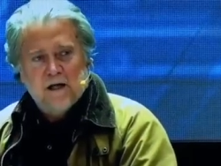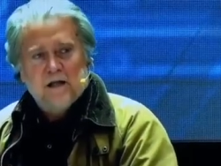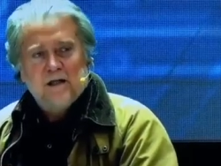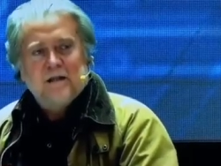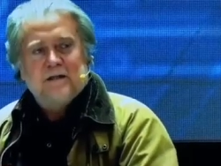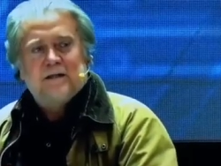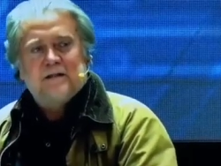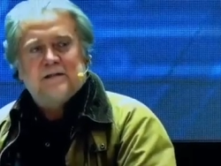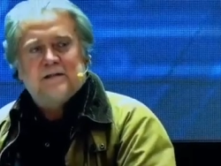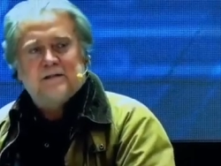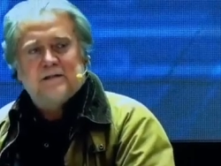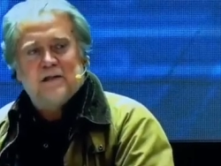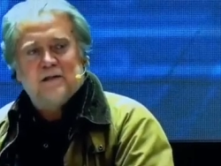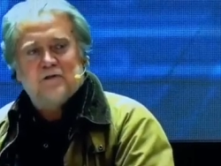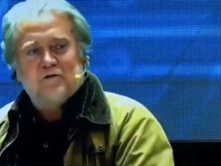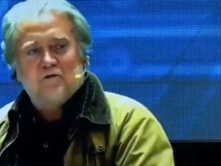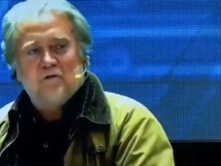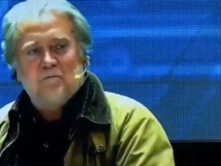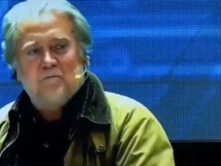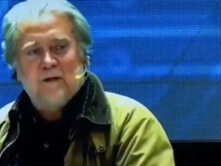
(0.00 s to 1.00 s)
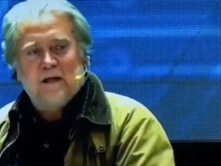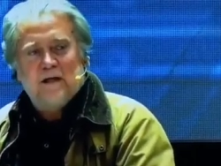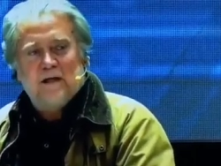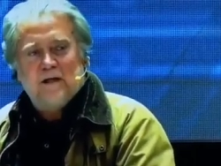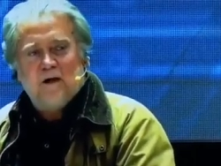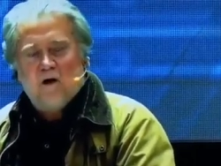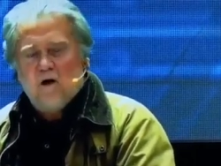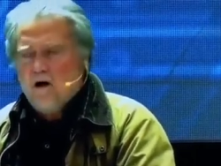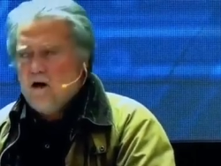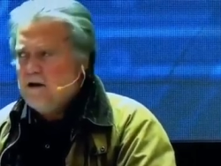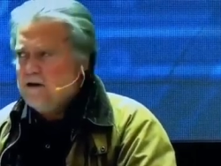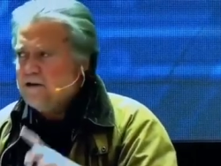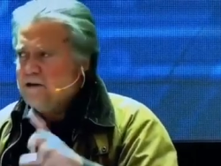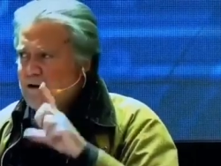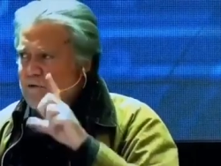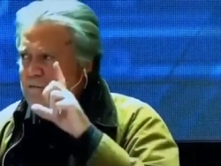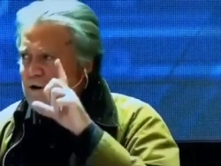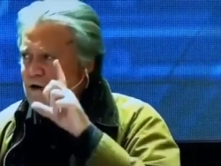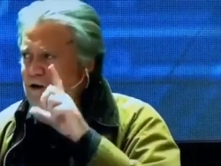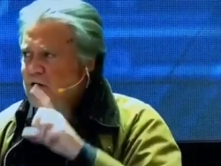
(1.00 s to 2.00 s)
The central beating heart is
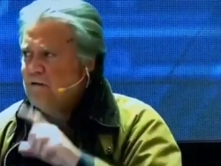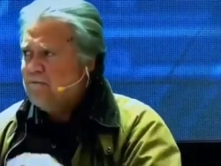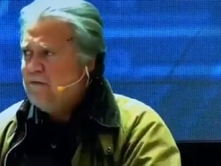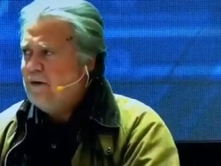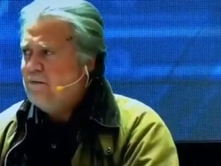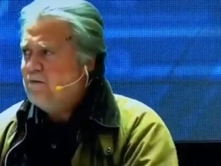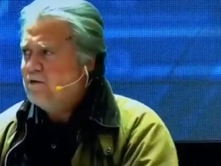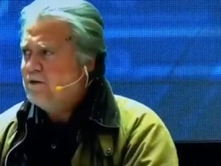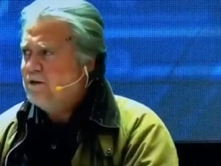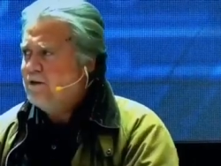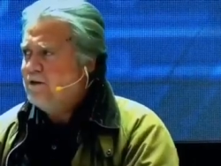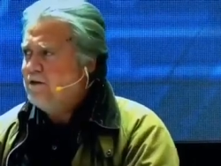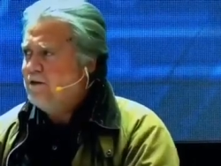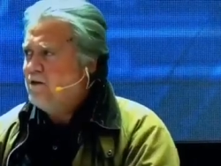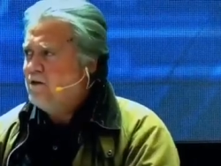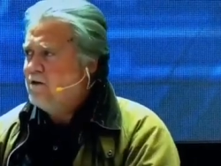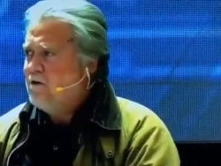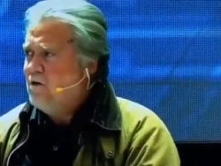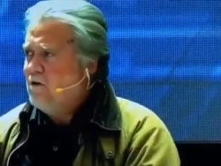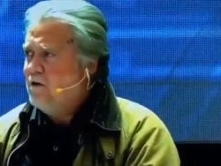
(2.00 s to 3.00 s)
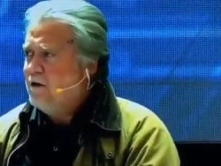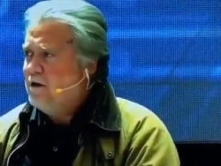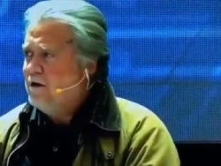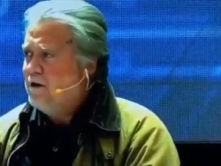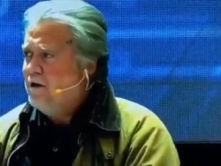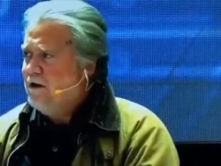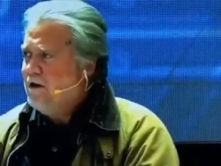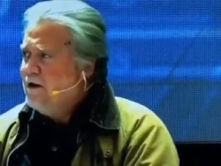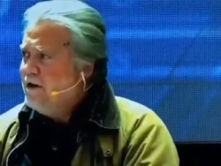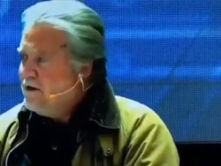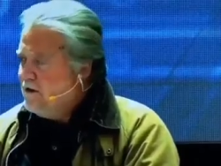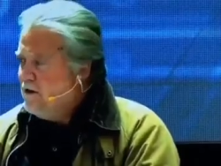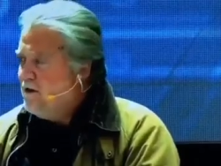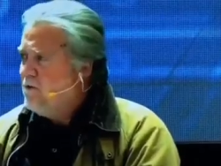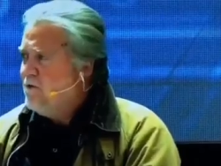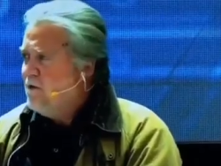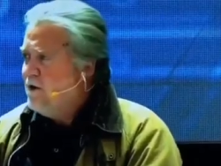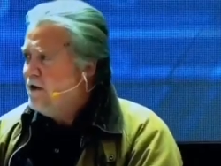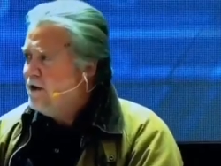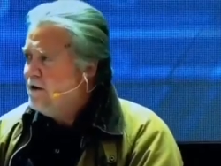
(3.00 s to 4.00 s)
the American people are sitting there going, you
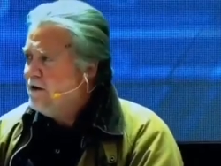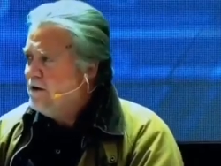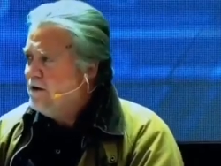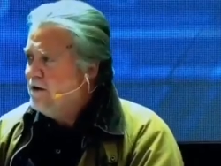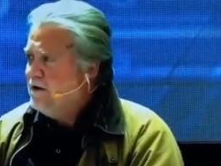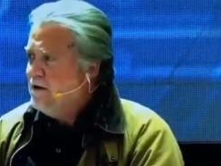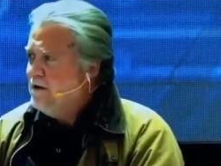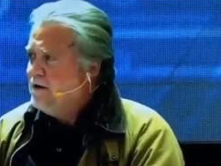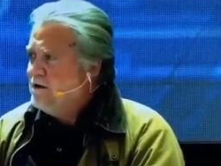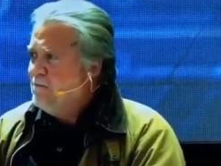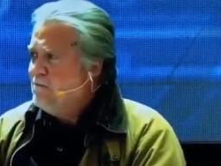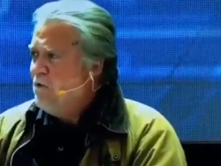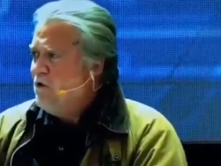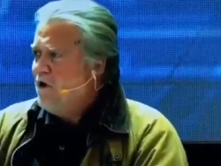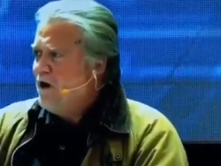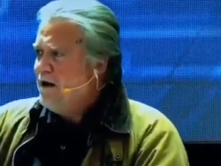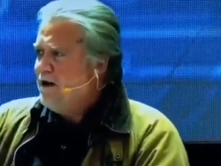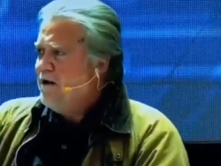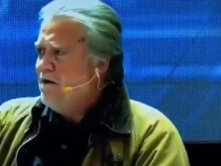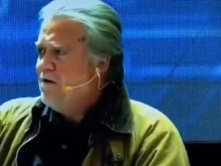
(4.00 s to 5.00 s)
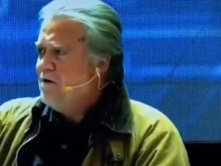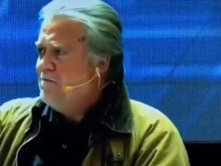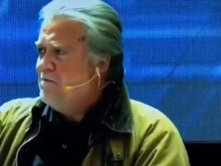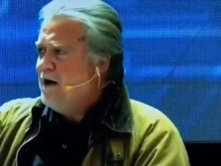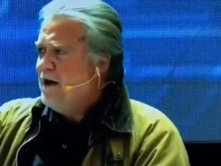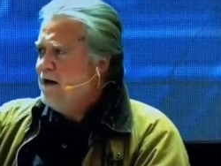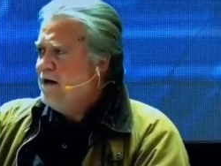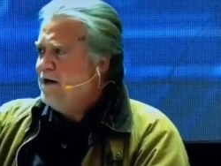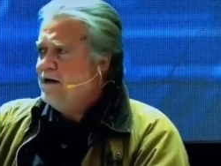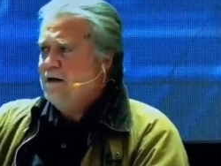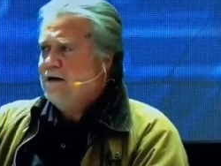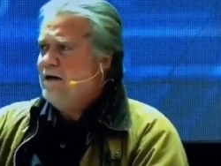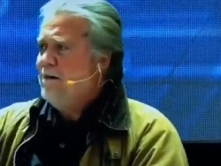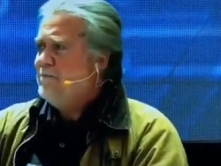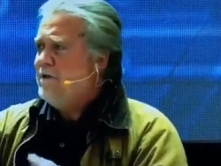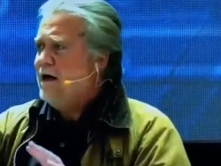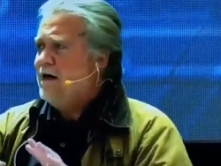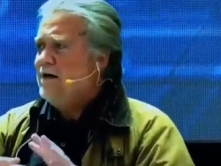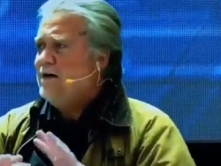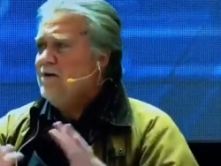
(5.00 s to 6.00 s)
know what? The more I hear about it, and
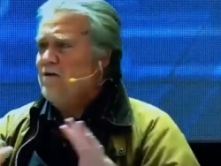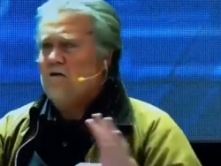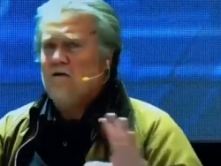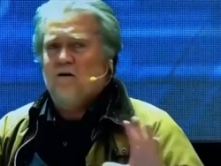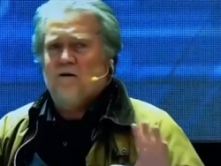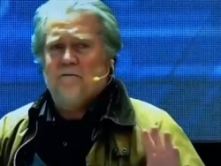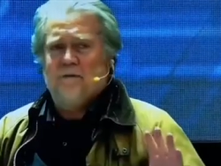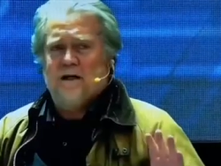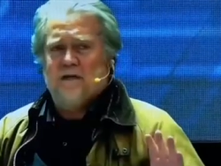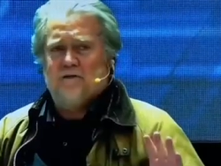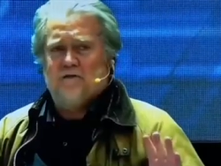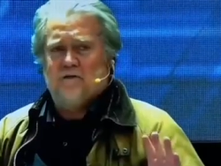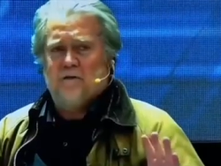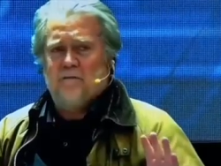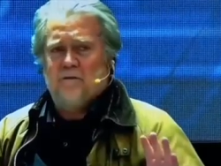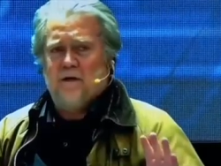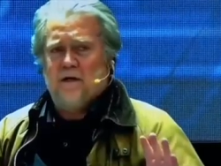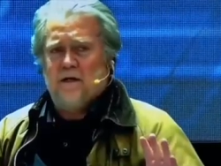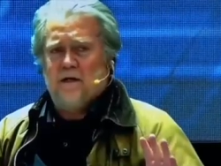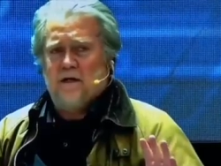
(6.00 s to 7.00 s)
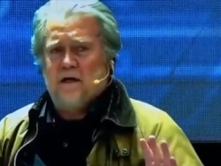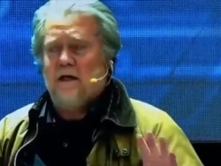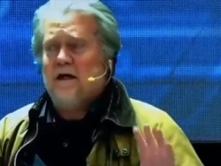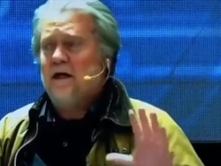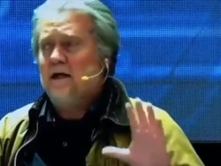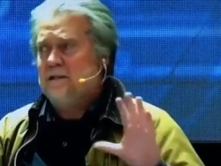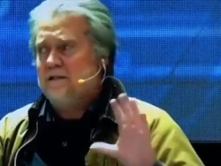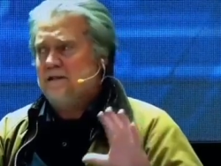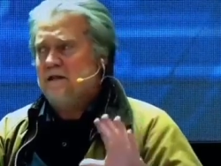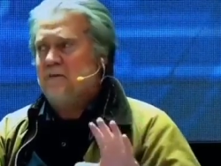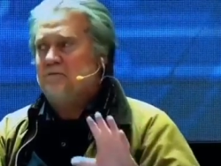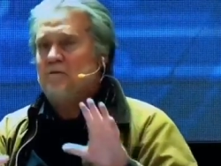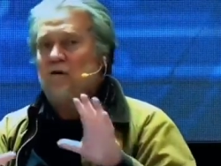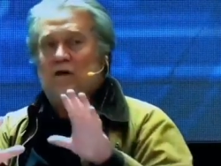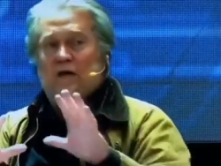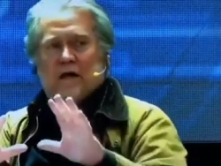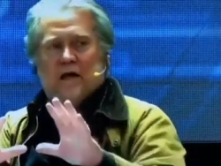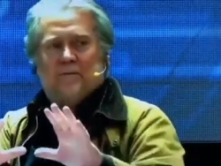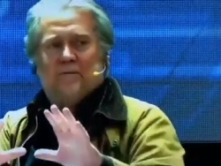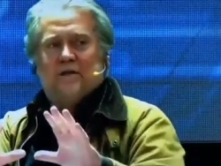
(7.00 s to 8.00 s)
I'm not hearing it on mainstream media except
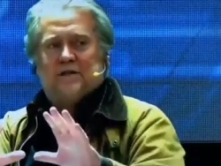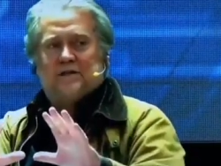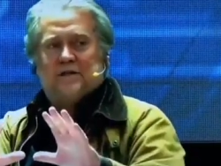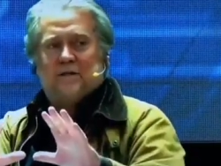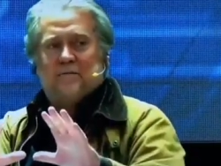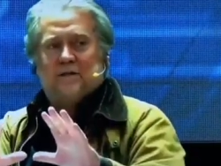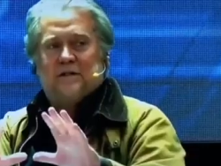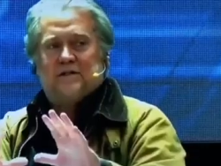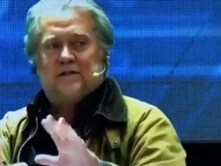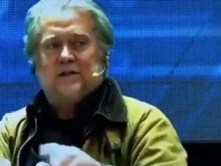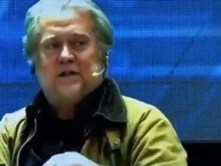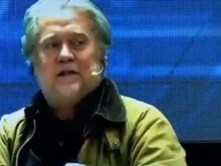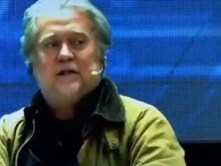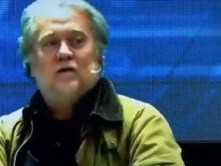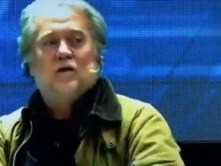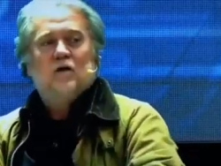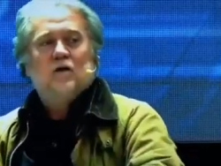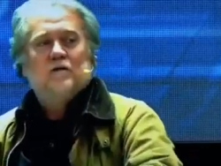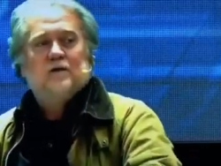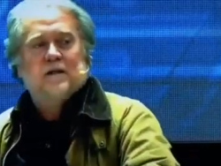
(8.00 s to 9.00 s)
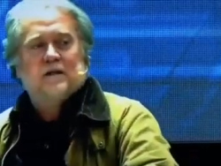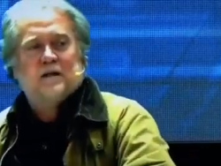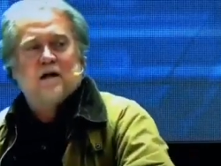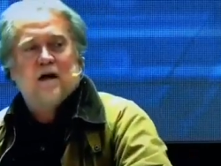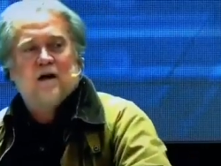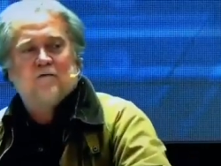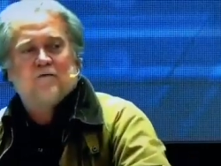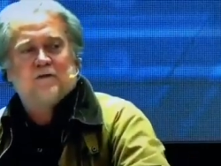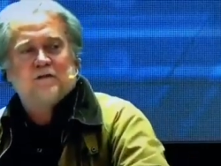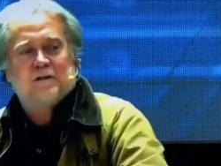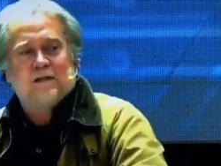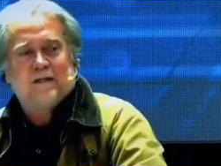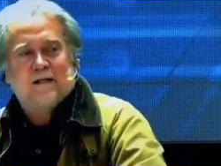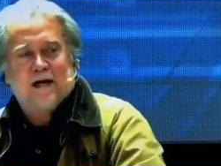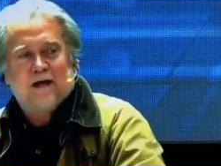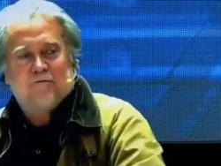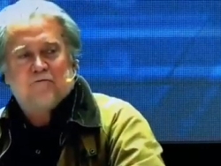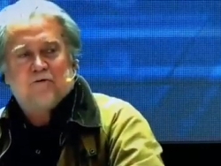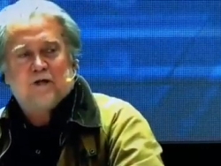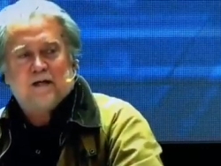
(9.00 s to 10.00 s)
on MSNBC that covers it
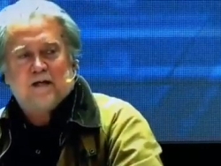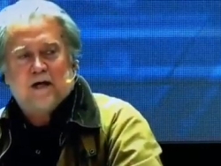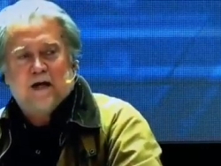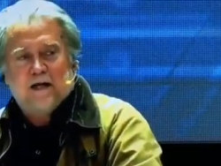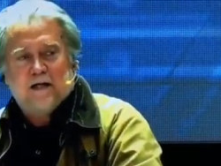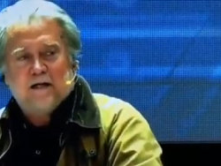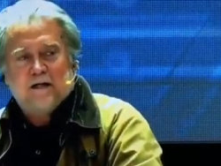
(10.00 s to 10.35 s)
every night,